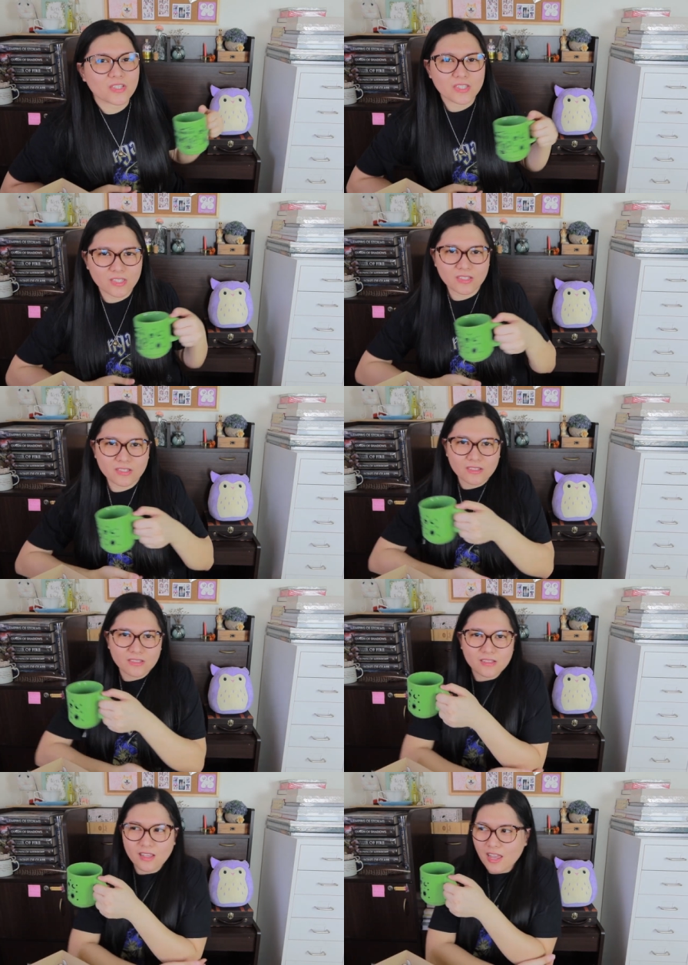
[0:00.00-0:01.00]
just...
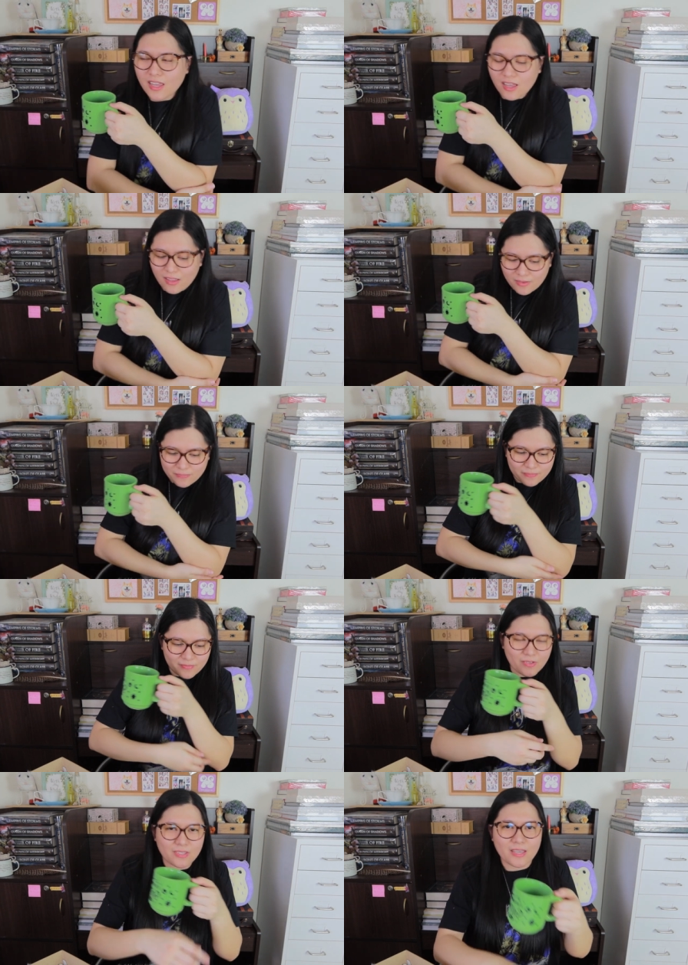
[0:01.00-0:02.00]
I, um,
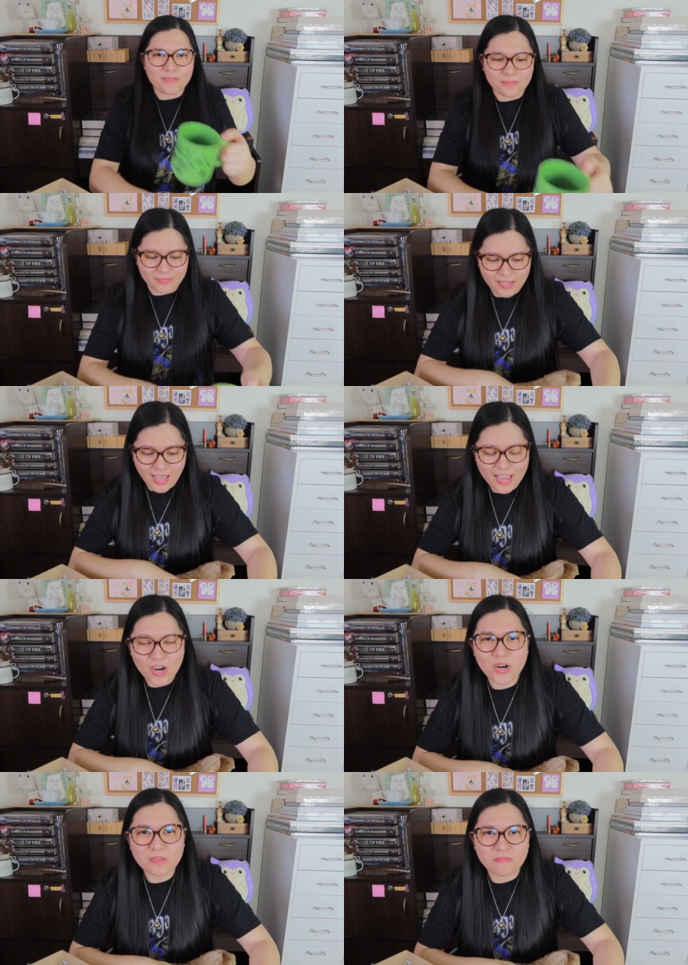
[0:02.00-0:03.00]
okay.
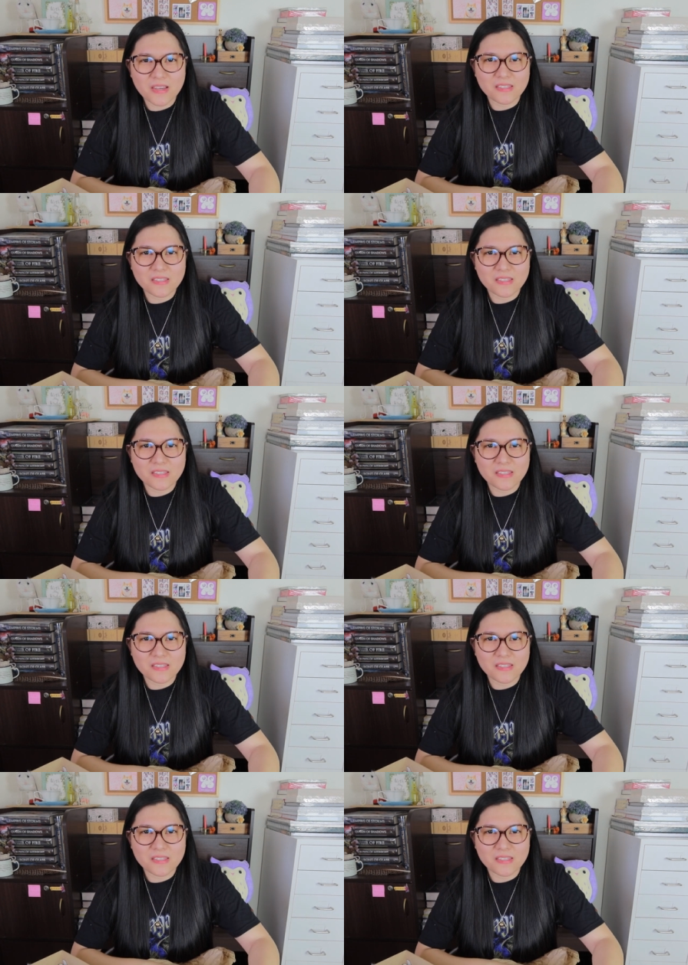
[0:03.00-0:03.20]
I hurt